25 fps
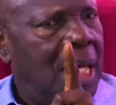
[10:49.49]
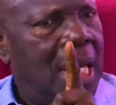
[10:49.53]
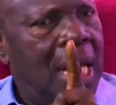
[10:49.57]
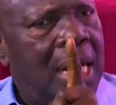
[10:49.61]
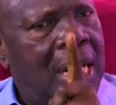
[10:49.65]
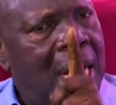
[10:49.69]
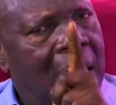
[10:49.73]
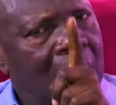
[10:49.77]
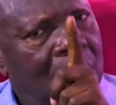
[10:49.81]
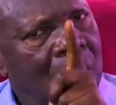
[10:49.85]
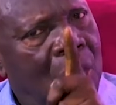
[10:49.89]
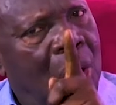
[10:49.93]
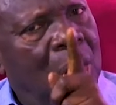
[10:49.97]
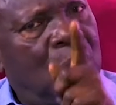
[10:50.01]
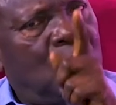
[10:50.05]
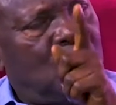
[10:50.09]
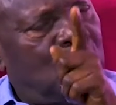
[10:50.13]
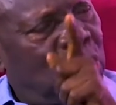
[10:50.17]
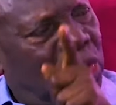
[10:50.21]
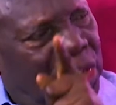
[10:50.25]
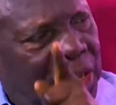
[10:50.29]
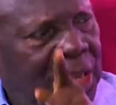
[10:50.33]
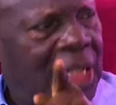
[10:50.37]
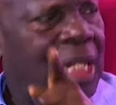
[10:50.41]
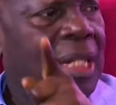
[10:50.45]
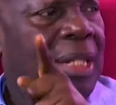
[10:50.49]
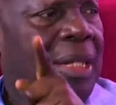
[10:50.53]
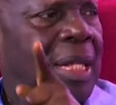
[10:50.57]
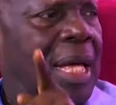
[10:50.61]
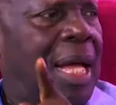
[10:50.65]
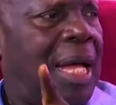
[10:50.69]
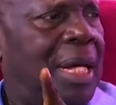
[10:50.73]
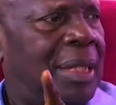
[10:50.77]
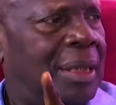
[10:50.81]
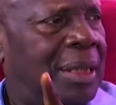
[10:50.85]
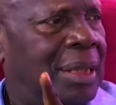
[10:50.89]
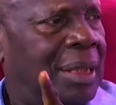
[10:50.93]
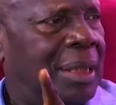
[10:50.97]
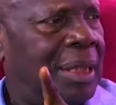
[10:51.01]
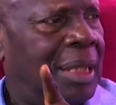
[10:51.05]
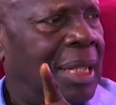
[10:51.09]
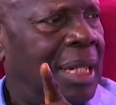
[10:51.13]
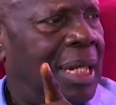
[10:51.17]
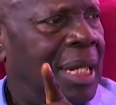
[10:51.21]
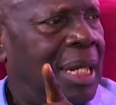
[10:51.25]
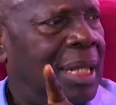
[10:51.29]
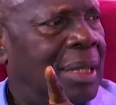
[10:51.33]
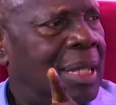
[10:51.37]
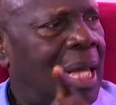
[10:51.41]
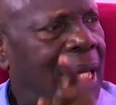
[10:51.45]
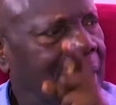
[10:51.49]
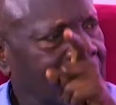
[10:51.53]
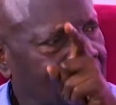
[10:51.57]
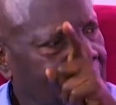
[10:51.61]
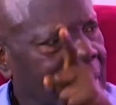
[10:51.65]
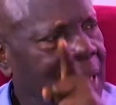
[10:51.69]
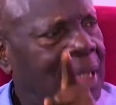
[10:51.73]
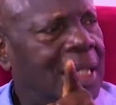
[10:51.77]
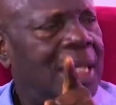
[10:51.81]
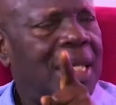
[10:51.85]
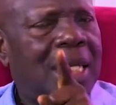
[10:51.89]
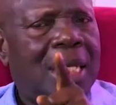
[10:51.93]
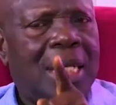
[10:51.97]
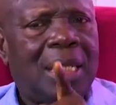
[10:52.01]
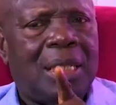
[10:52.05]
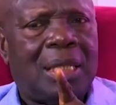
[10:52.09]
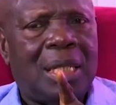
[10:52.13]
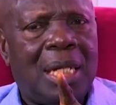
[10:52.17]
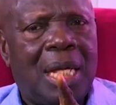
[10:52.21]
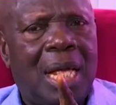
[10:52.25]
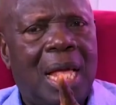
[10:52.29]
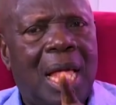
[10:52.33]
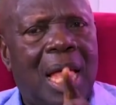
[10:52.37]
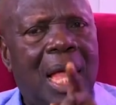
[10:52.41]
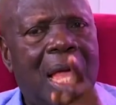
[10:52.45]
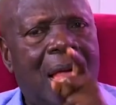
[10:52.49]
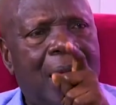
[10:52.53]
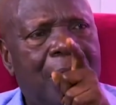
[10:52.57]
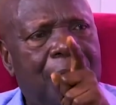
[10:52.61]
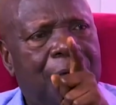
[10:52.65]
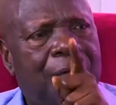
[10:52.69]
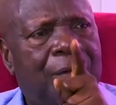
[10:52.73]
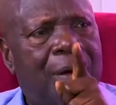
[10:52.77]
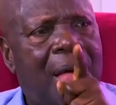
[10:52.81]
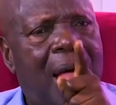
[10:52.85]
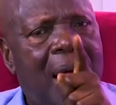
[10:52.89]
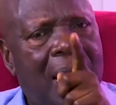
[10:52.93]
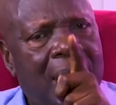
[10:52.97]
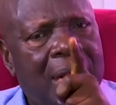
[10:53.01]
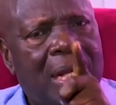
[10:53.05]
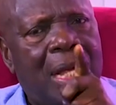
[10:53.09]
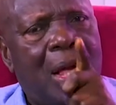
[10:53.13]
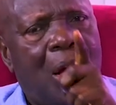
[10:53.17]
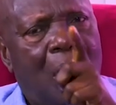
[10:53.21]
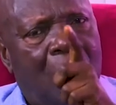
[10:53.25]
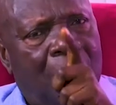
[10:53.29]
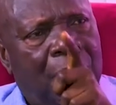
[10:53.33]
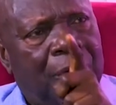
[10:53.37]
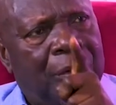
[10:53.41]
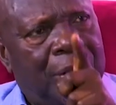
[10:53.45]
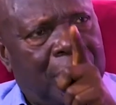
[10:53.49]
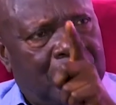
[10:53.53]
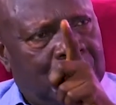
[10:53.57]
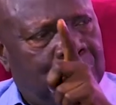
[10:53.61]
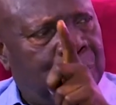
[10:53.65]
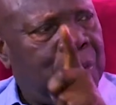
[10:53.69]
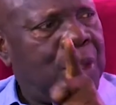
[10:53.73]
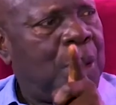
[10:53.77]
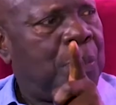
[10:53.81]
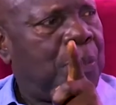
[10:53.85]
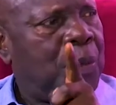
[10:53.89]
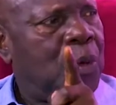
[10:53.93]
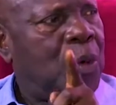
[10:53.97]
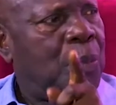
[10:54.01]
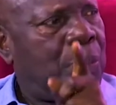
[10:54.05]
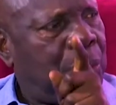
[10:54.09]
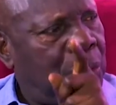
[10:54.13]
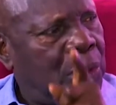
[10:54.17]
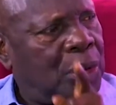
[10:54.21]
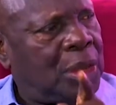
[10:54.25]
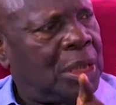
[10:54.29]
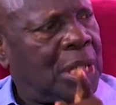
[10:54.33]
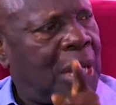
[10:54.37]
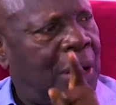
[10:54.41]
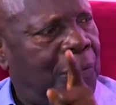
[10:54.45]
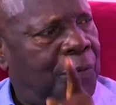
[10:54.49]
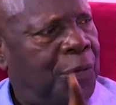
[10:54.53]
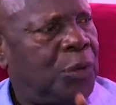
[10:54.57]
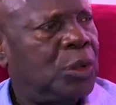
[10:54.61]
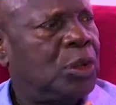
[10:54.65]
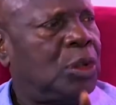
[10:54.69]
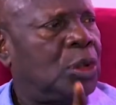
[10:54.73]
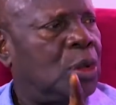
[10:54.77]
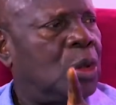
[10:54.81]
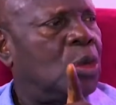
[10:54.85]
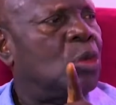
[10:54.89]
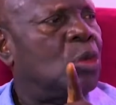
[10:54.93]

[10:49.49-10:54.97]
And I want to see that, that indeed, if any of his people puts their foot